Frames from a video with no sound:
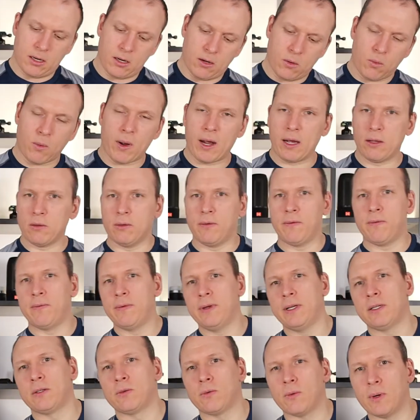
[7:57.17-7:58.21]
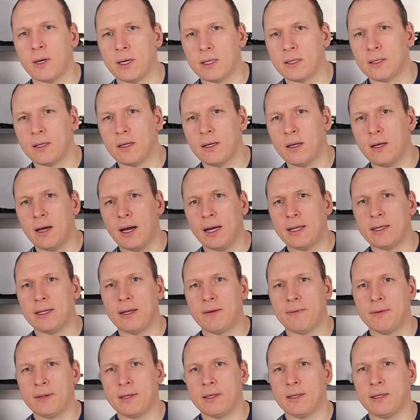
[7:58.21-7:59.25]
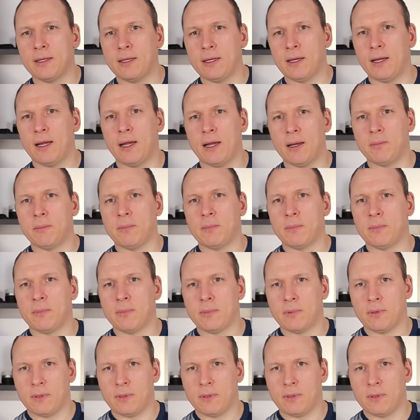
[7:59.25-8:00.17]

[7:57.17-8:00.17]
While with this one, I definitely am